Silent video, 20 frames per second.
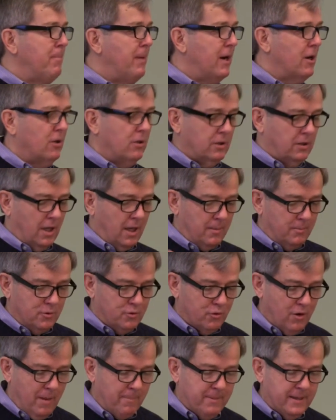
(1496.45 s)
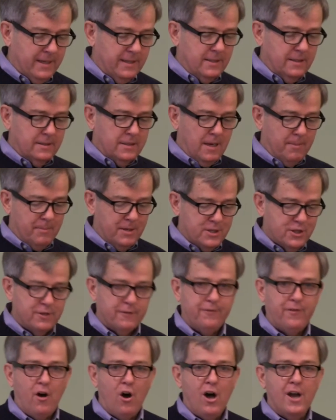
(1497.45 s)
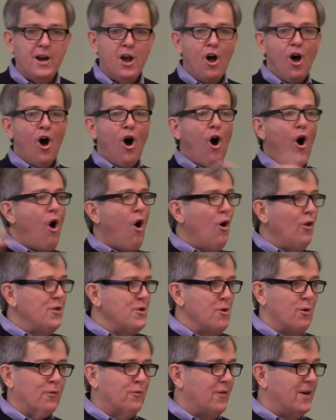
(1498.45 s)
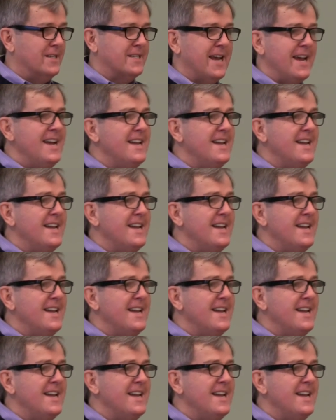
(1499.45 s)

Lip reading: Puddleglum, Trumpkin, Tumnus the Fawn, all the old friends.